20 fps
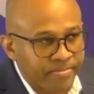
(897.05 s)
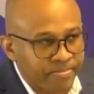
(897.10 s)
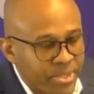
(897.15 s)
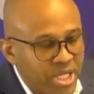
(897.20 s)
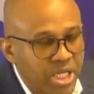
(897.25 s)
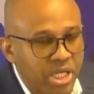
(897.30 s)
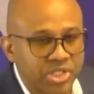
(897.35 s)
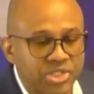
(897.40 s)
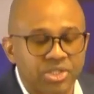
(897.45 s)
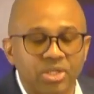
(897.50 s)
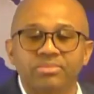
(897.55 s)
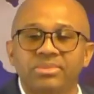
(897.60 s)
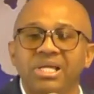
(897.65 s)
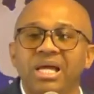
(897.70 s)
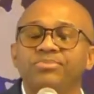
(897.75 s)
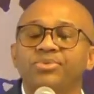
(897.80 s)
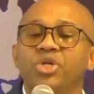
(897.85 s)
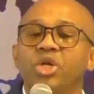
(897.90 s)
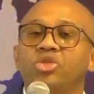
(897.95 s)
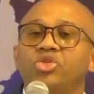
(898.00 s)
Because
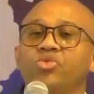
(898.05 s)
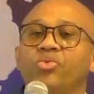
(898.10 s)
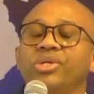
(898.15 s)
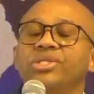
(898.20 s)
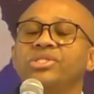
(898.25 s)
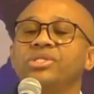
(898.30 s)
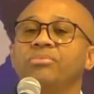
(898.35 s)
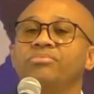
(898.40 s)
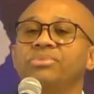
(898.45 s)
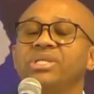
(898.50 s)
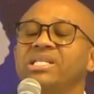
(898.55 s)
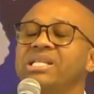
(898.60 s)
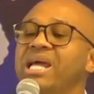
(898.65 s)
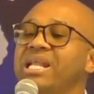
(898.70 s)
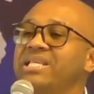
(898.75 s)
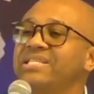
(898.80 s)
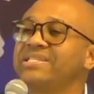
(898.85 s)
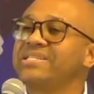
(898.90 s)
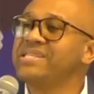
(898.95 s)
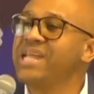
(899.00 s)
sometimes you're doing something
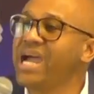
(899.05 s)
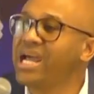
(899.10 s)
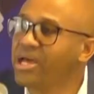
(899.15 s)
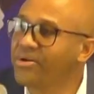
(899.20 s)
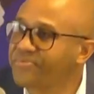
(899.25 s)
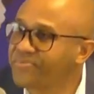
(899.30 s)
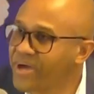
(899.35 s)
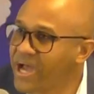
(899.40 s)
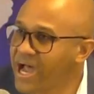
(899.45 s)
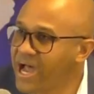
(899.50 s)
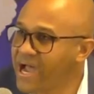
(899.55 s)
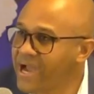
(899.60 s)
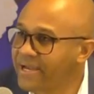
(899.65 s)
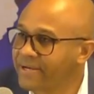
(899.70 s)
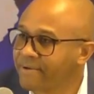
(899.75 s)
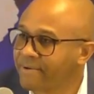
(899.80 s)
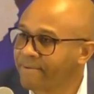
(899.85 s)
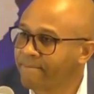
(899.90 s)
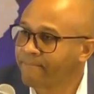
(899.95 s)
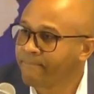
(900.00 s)
that is not of
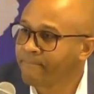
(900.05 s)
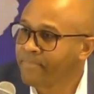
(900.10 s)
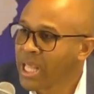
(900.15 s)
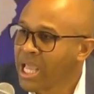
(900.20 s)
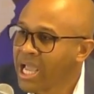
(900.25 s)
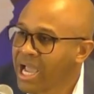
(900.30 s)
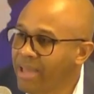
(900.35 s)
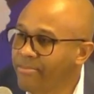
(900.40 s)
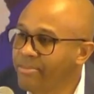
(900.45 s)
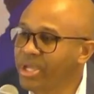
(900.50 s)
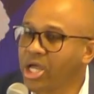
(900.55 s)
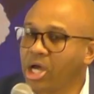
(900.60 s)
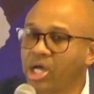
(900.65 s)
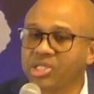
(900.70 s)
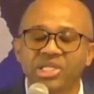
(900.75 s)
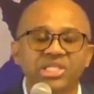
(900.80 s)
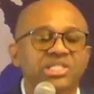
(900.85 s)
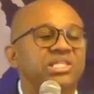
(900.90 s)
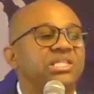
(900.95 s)
God. And because it's